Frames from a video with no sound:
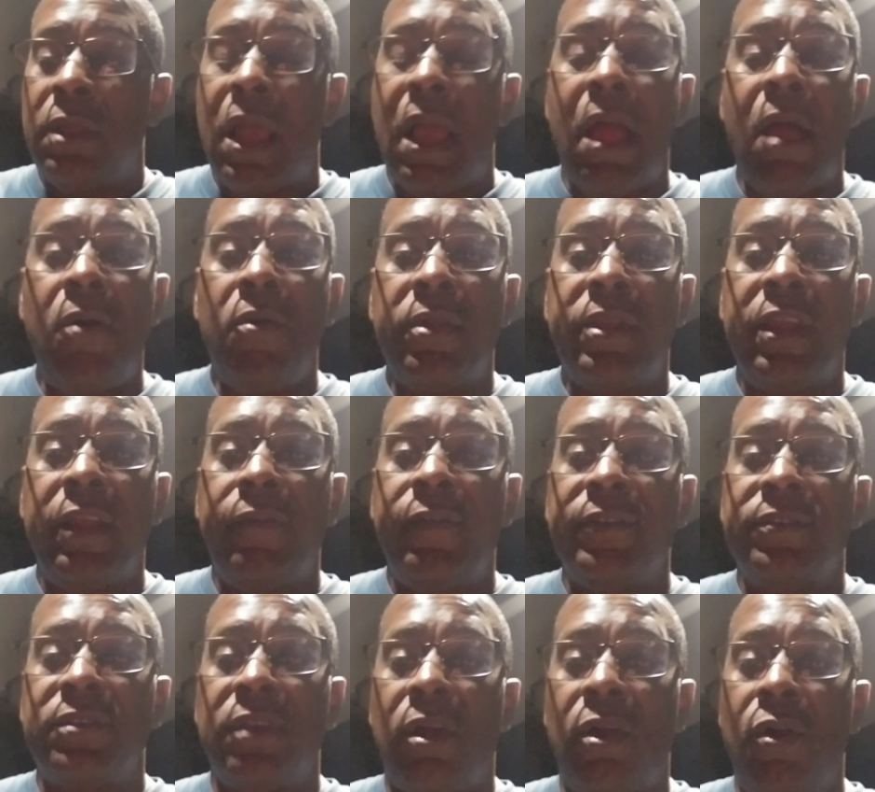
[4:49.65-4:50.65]
I don't care if
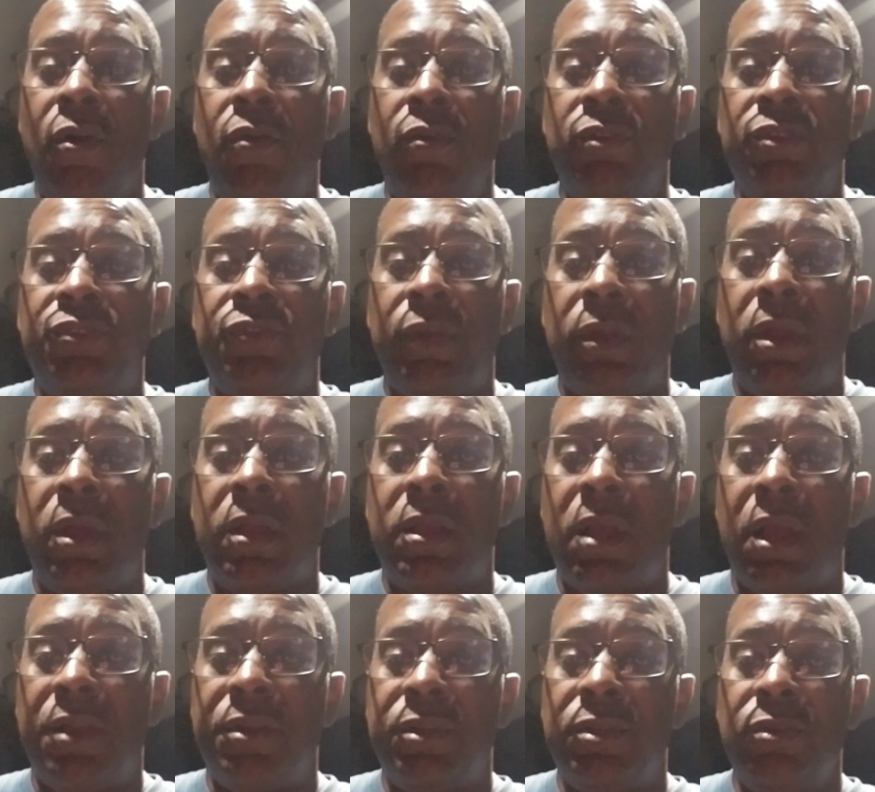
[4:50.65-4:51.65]
it's an old truck
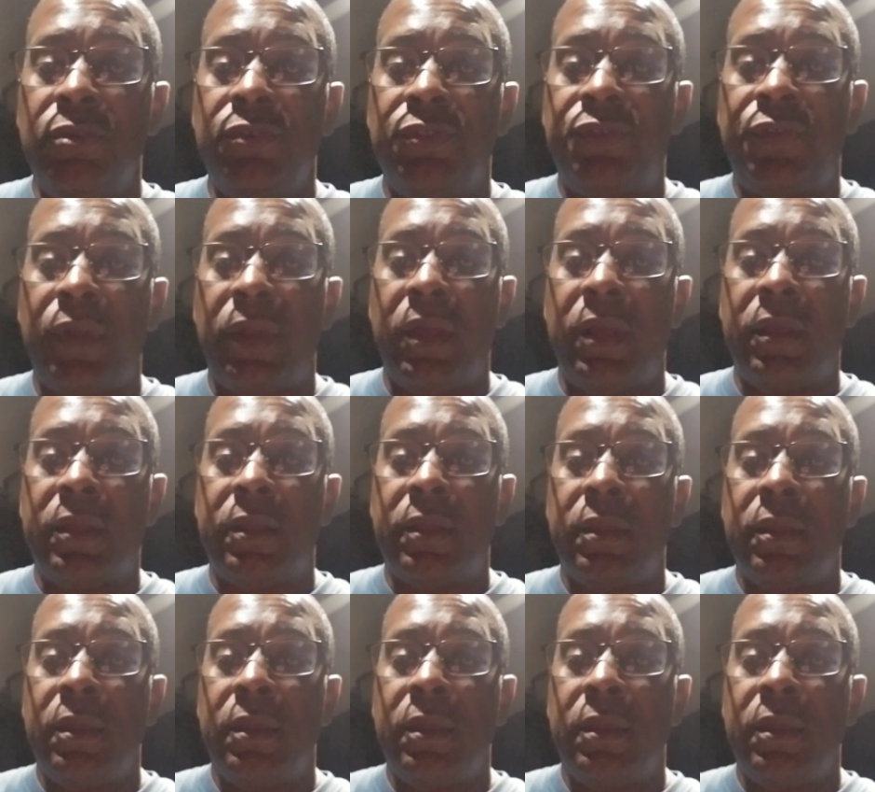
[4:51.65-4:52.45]
or a new truck.